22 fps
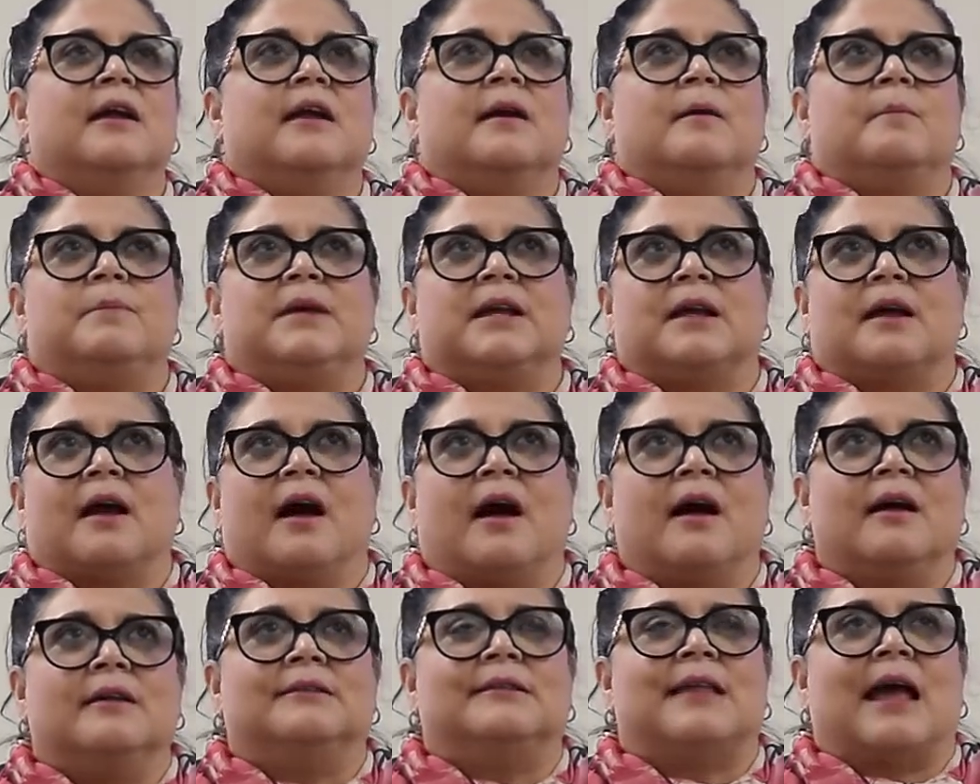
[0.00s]

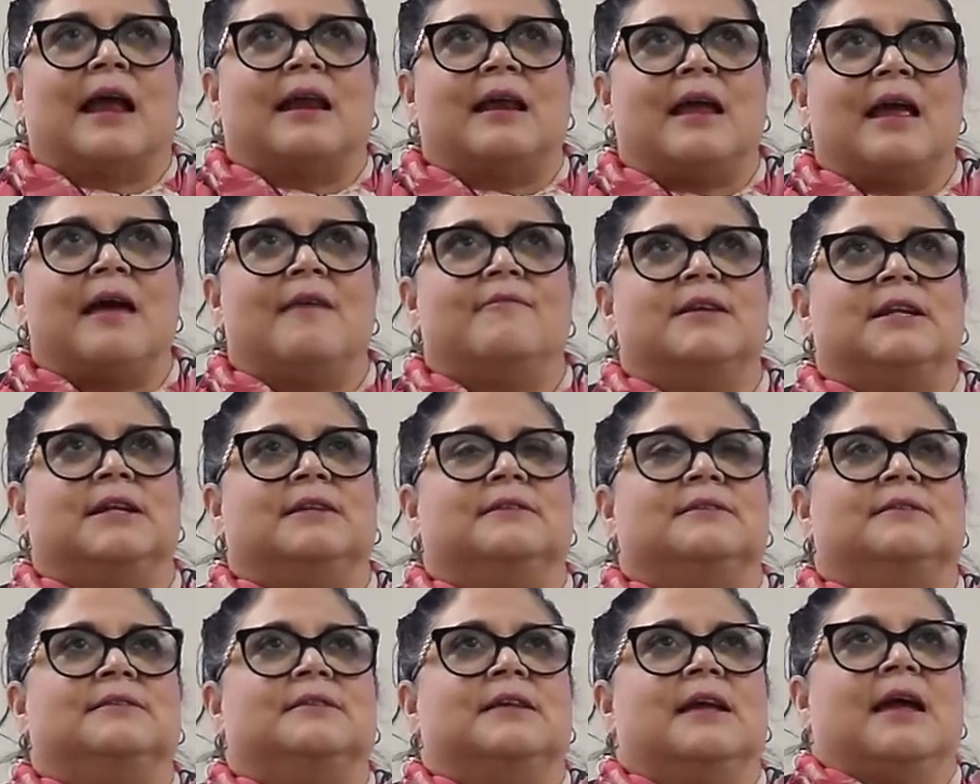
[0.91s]
because that
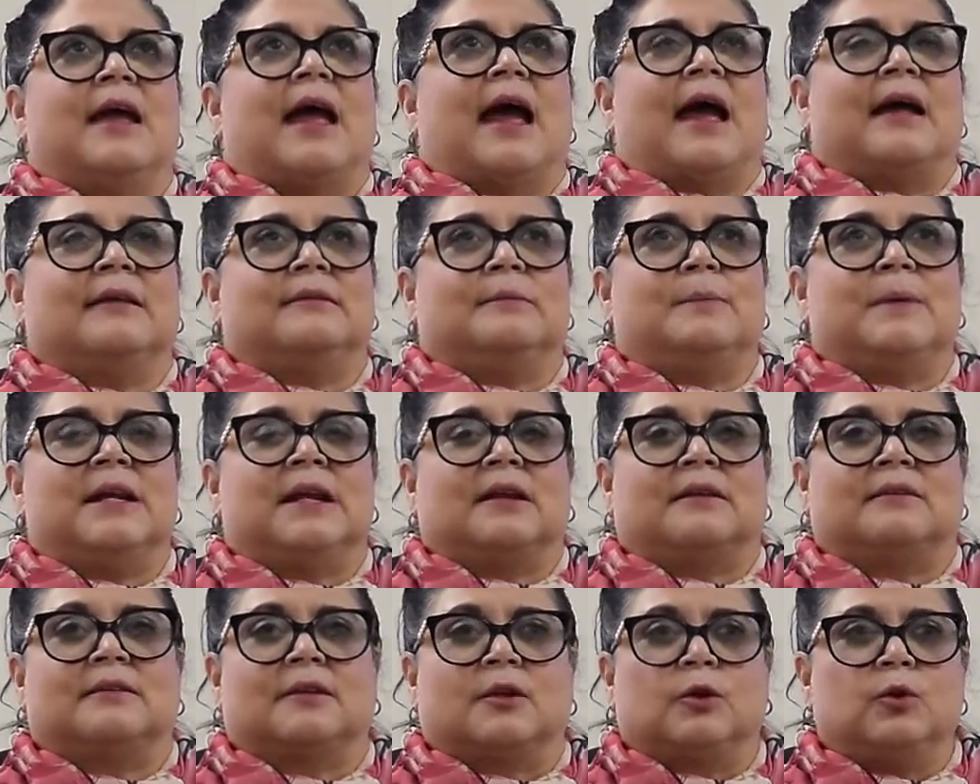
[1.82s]
evidence has been
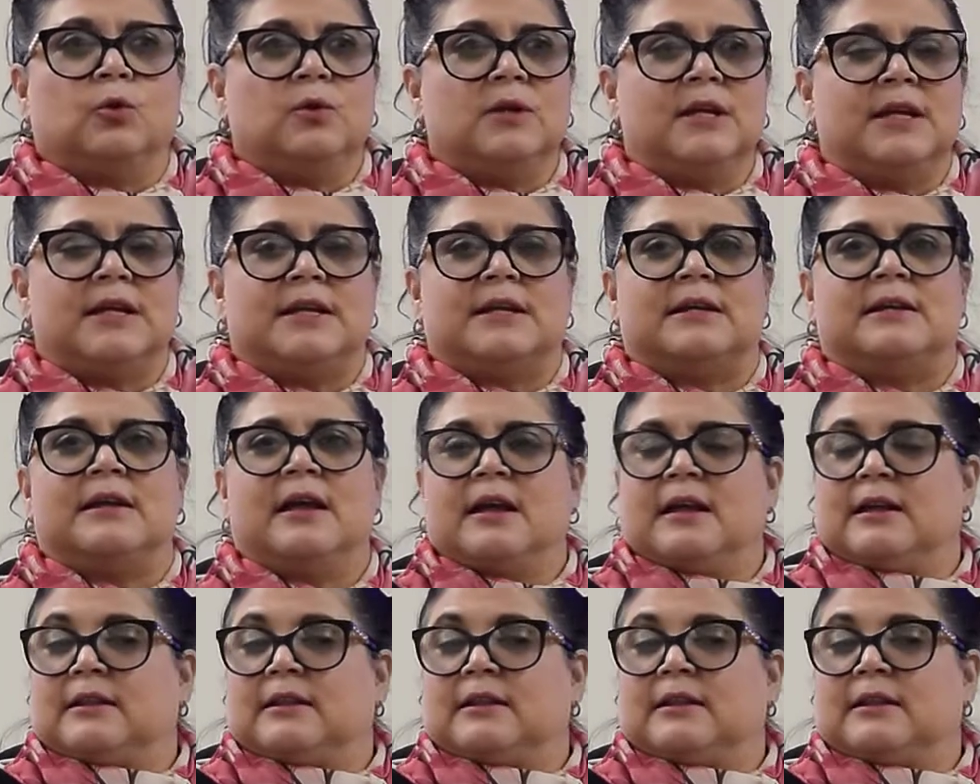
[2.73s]
excluded